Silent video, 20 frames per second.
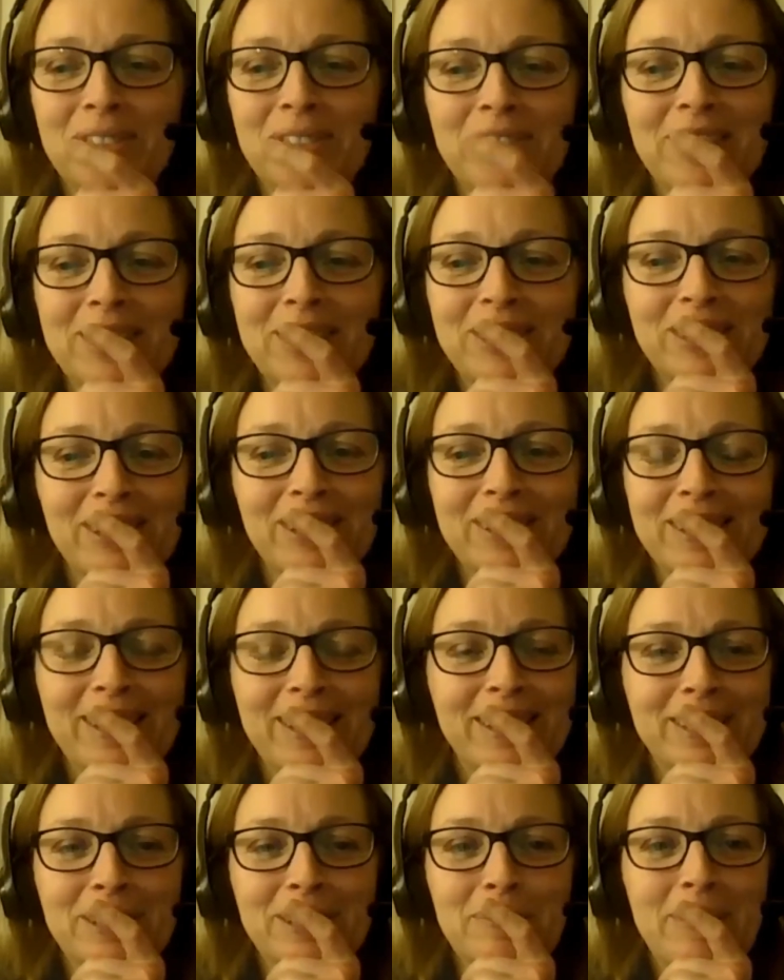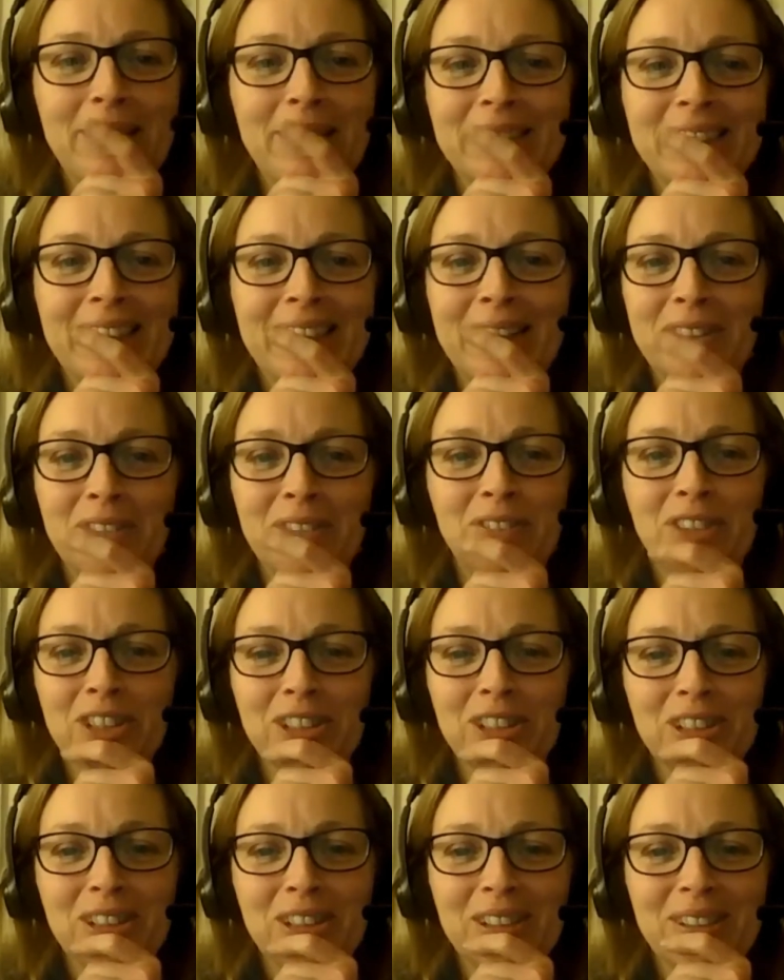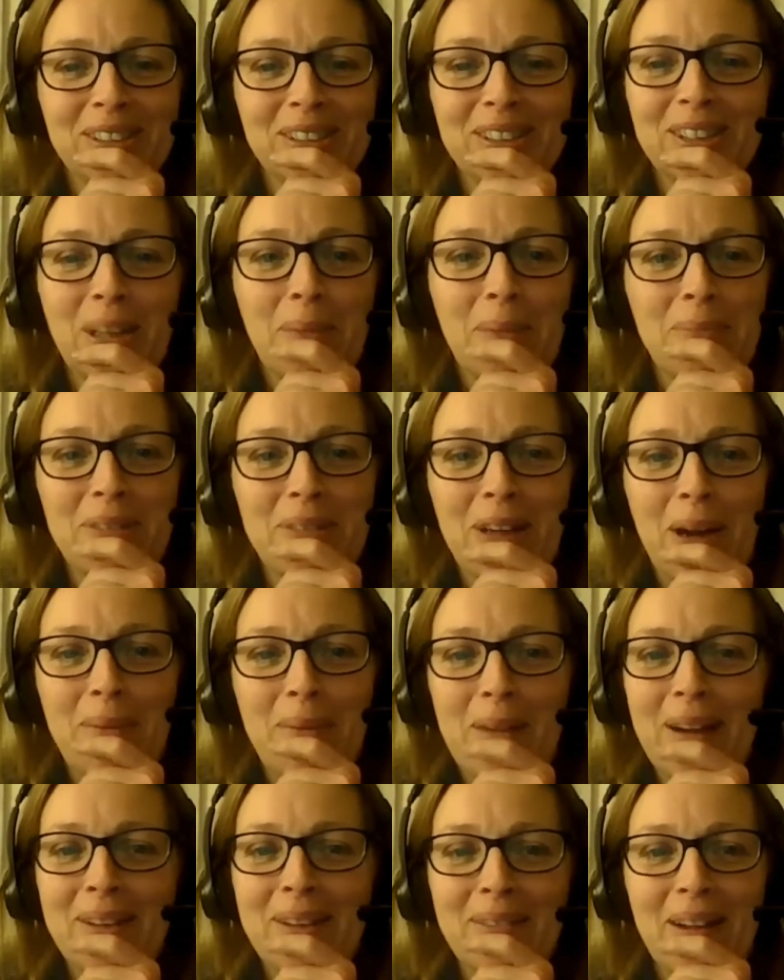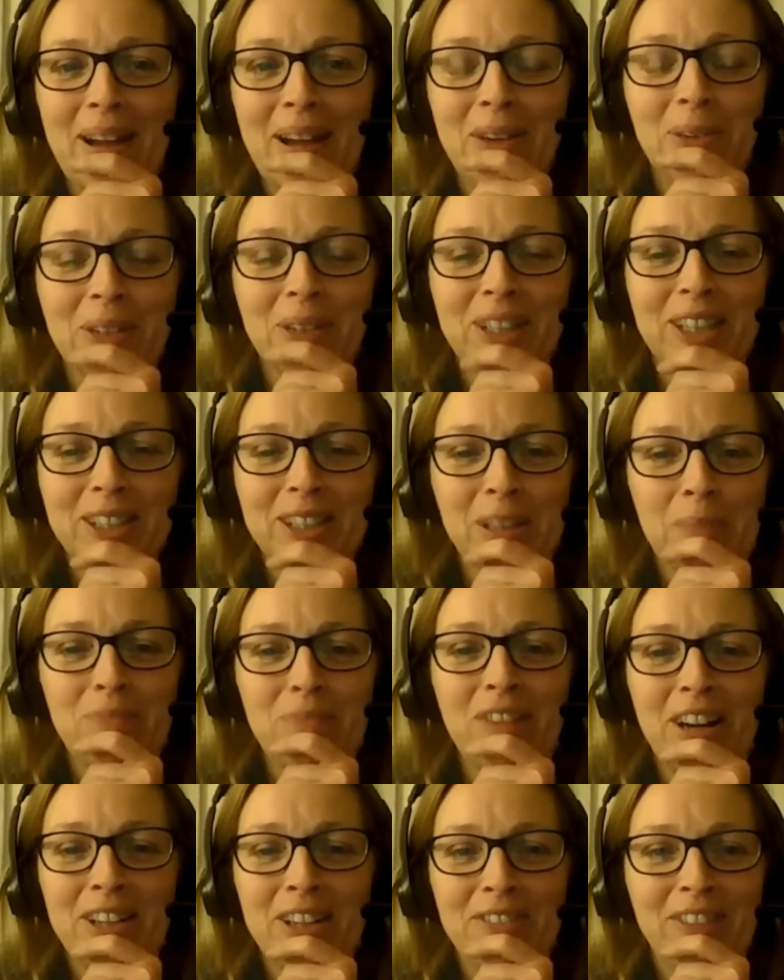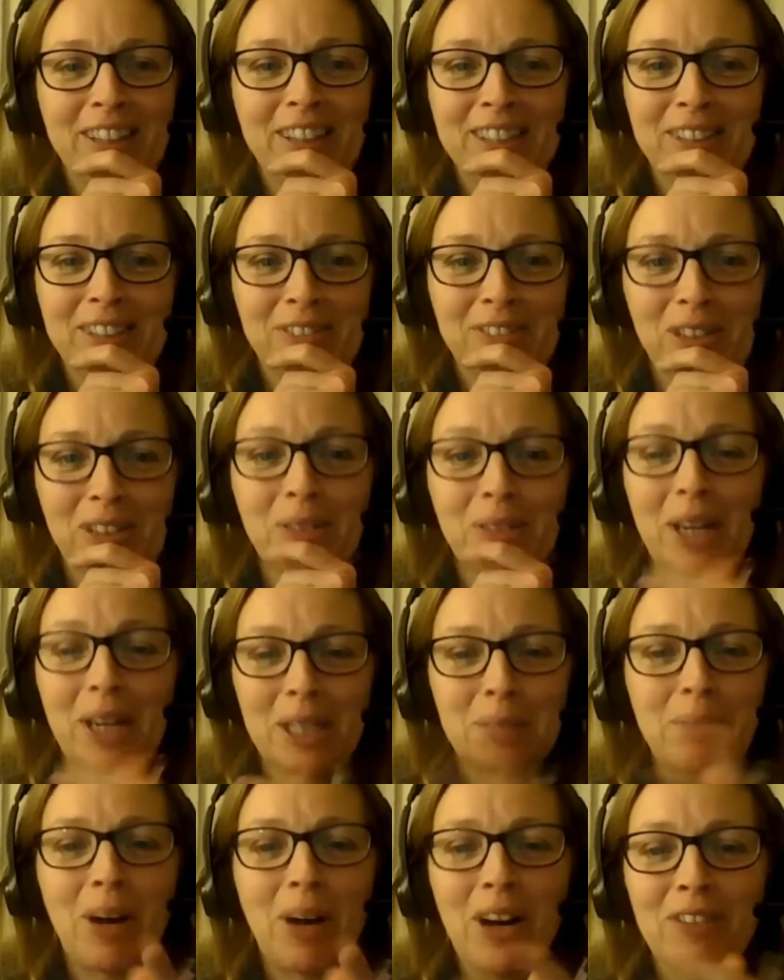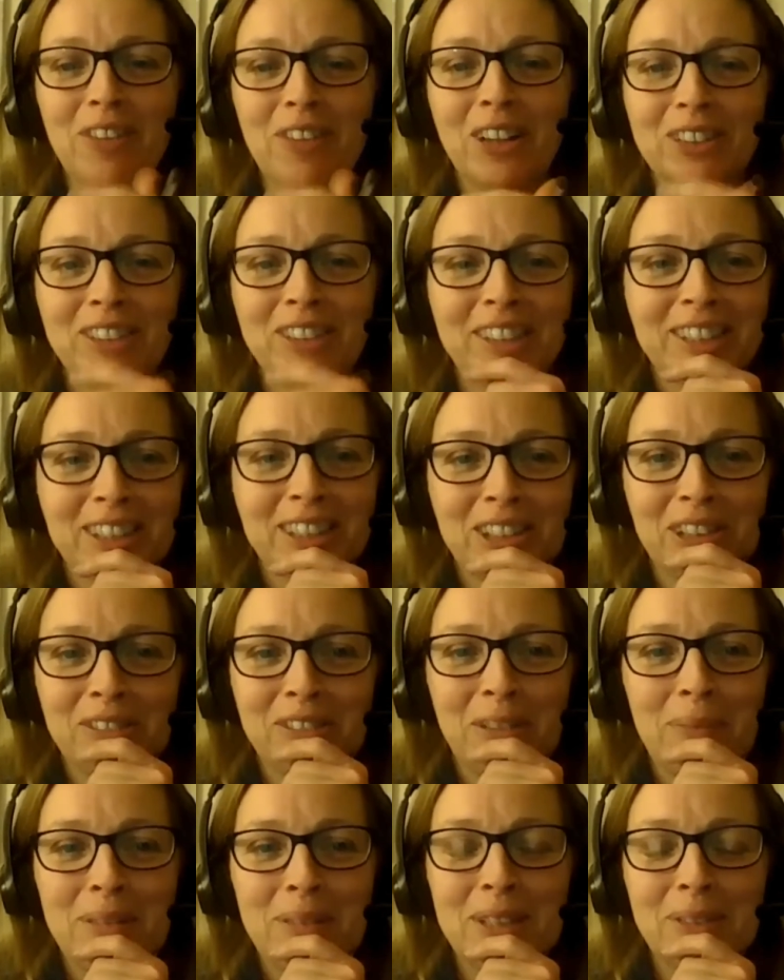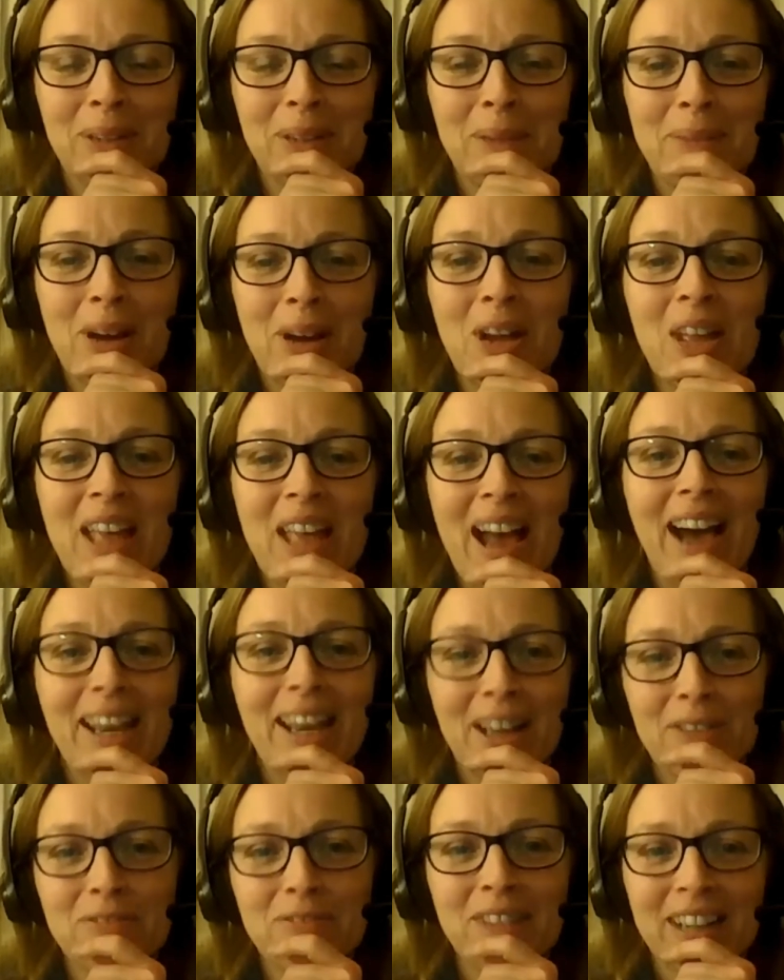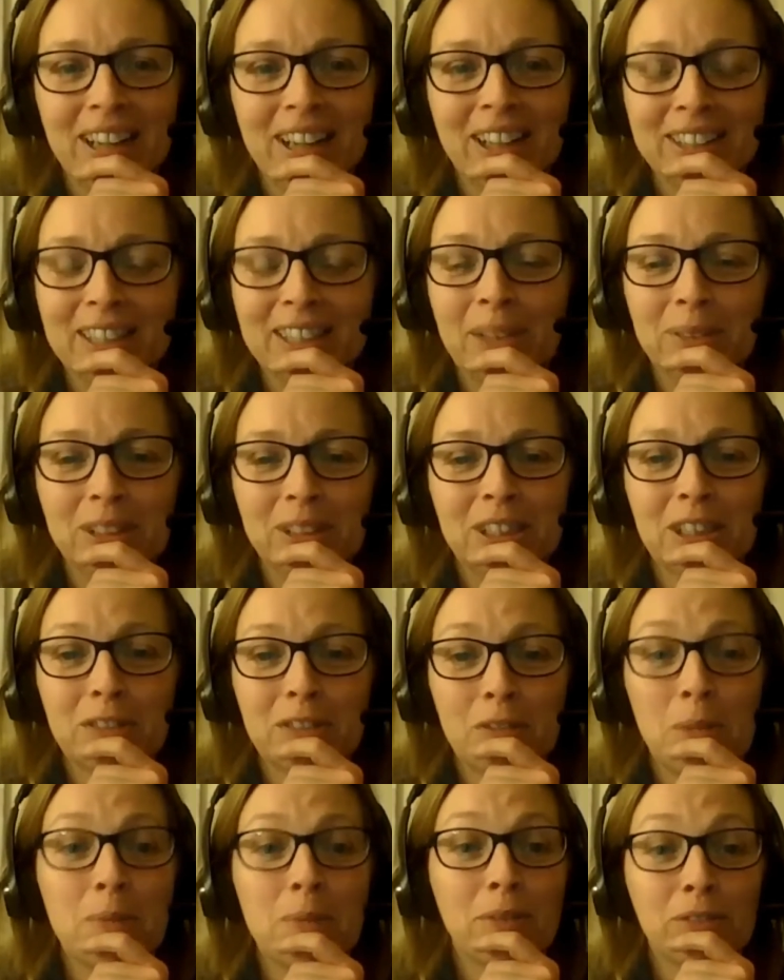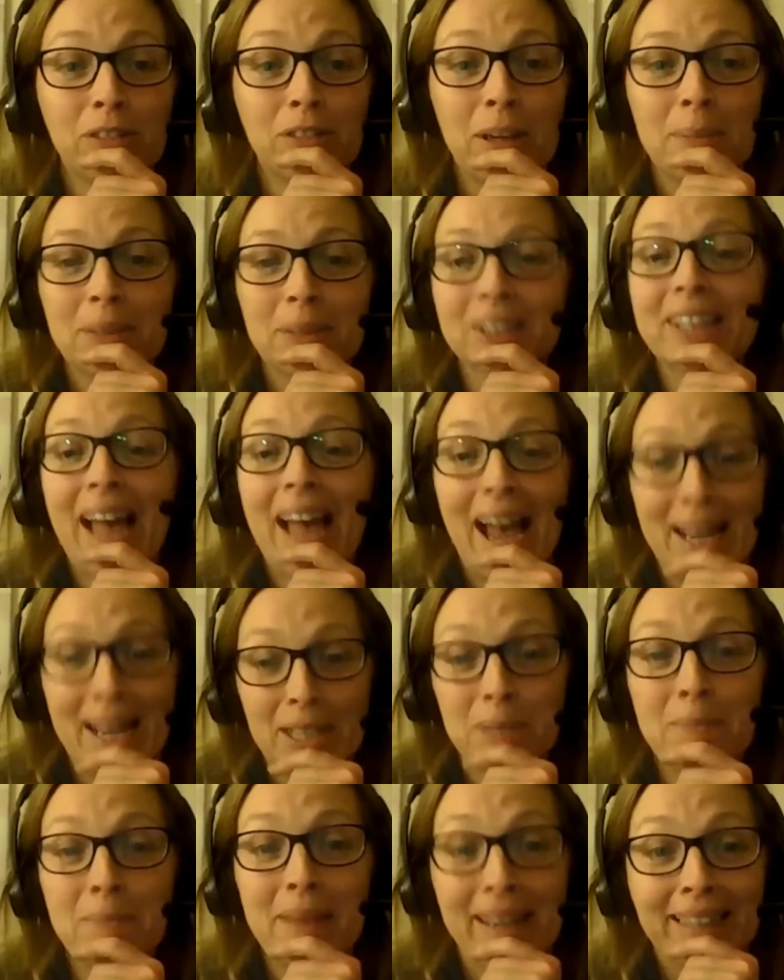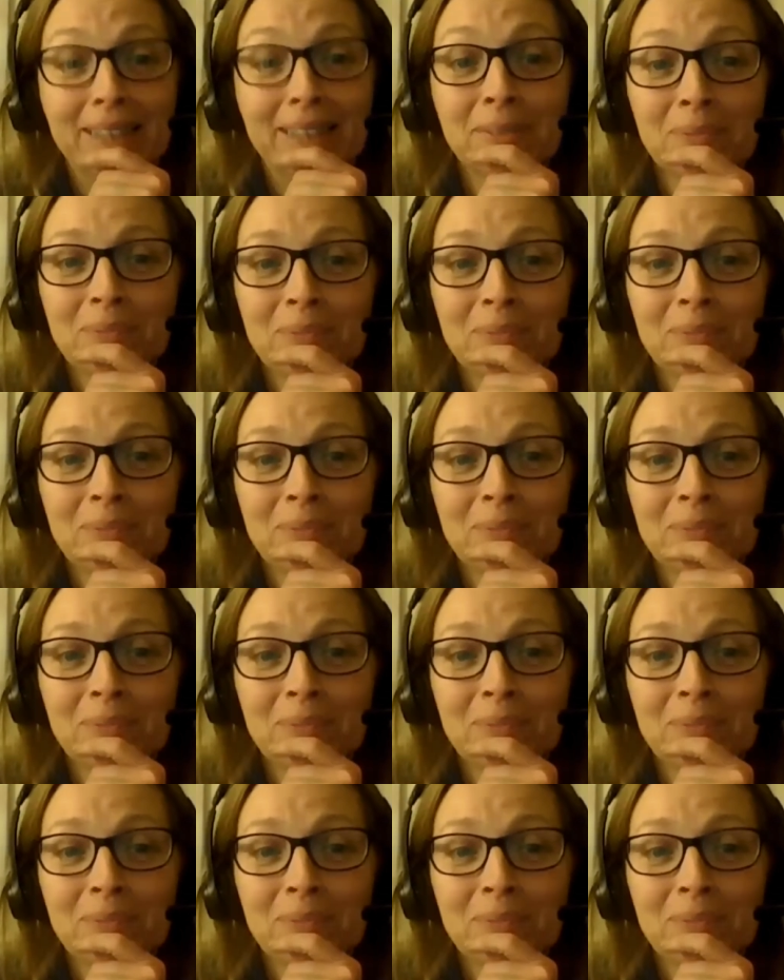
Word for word: You've literally, that is amazing how you've just summed up. I, I organised the Pride Festival as part of our transition group this summer, and I've realised I was in a group of dreamers and me,